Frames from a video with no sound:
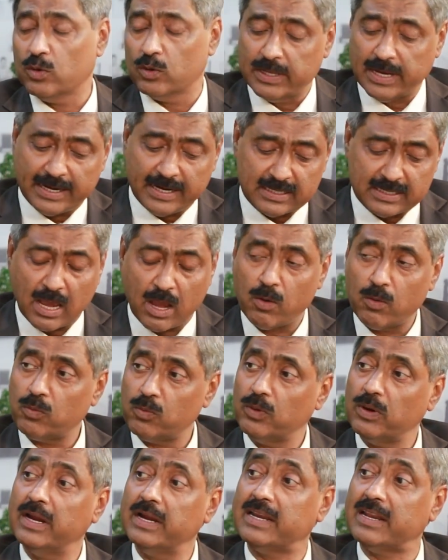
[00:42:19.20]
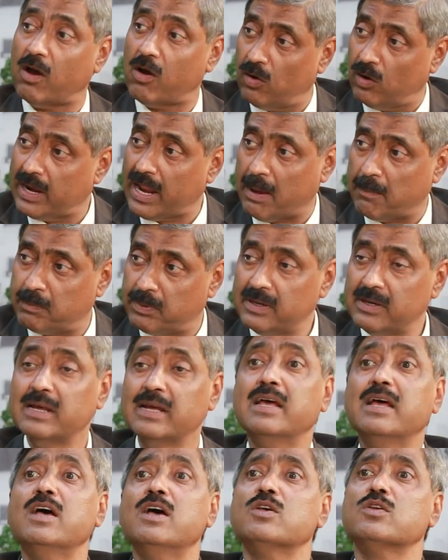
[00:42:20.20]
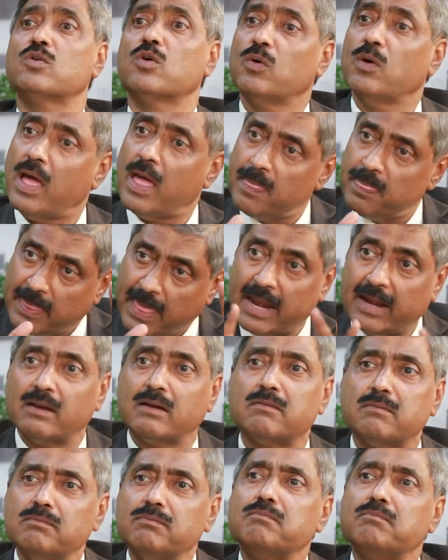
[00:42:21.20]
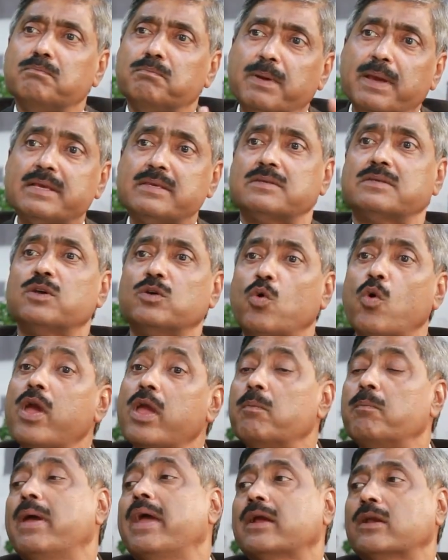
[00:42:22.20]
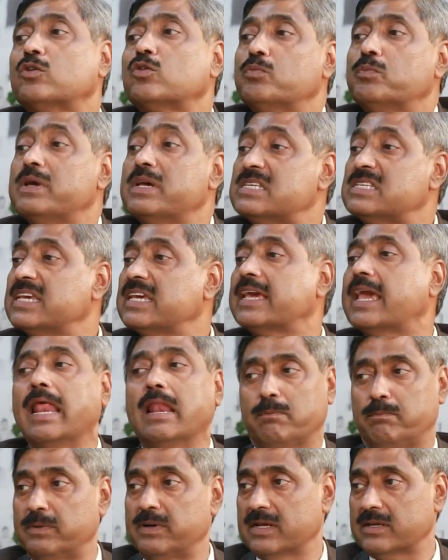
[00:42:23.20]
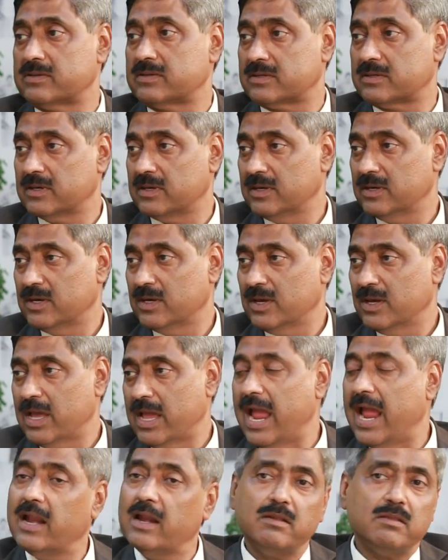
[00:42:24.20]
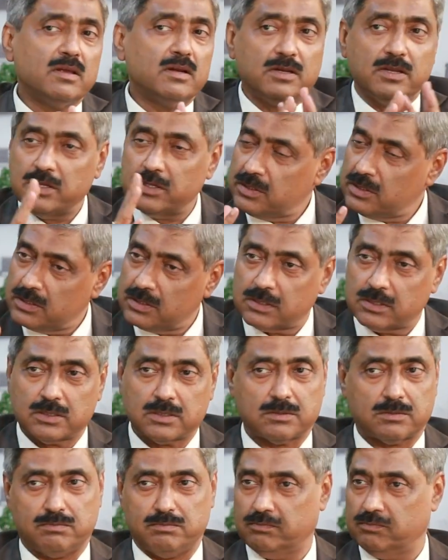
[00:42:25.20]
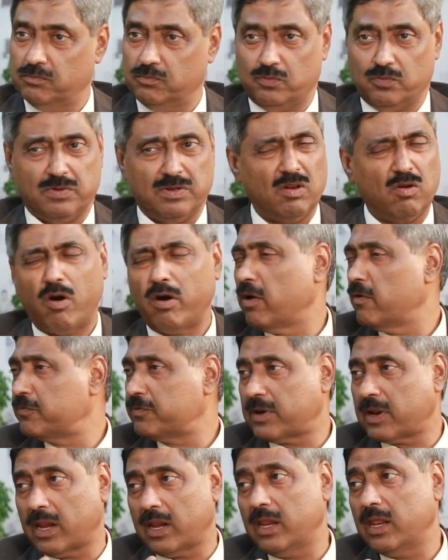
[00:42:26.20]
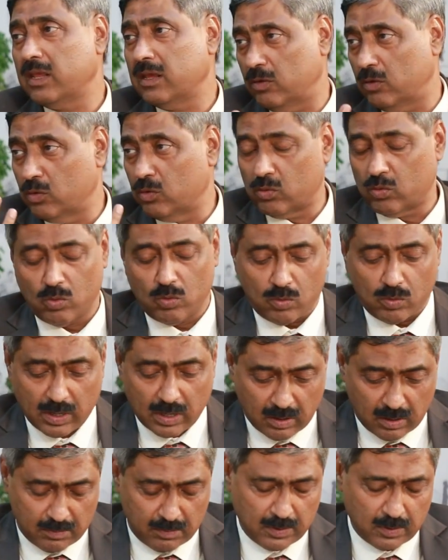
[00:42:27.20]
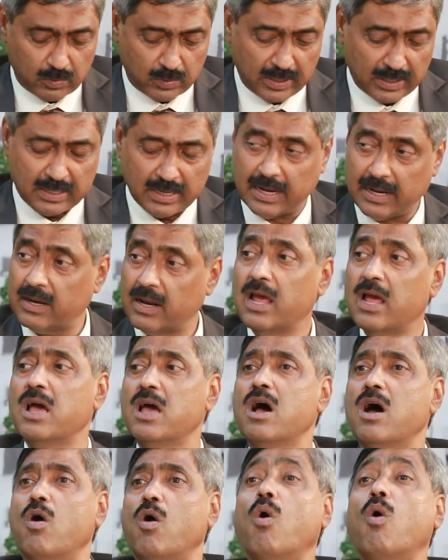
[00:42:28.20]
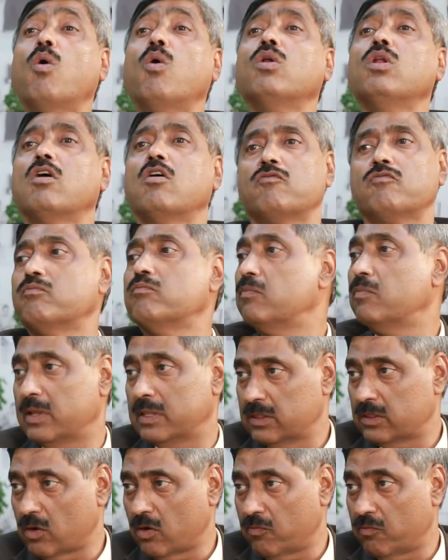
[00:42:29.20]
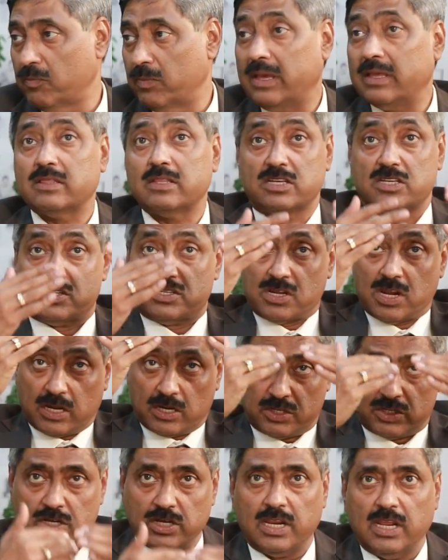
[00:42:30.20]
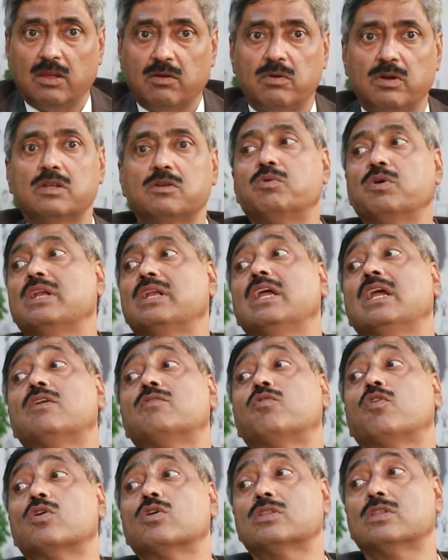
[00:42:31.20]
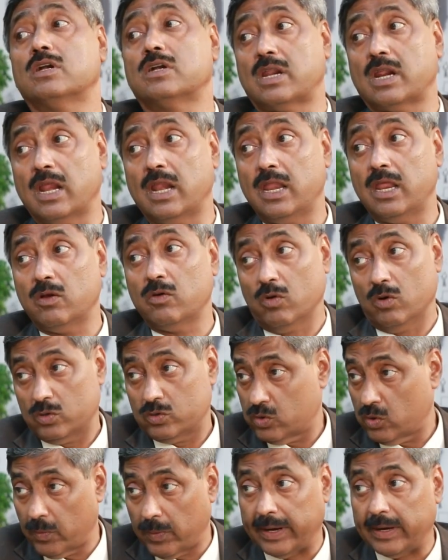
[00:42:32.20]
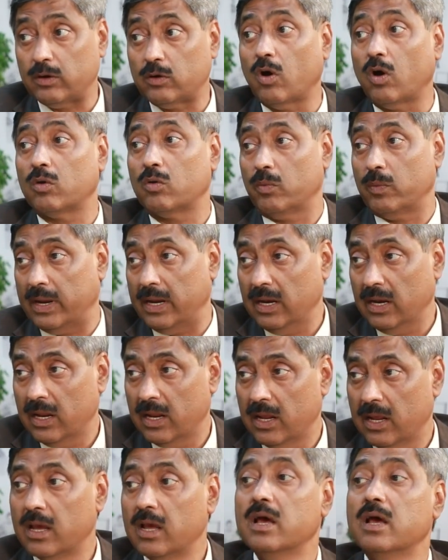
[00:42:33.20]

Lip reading: So that is how it all happened. So, and that basic, going back to basic helped us. And the teachers, a lot of training, about it, and whole of month of May, the structuring we did for the training also went on well.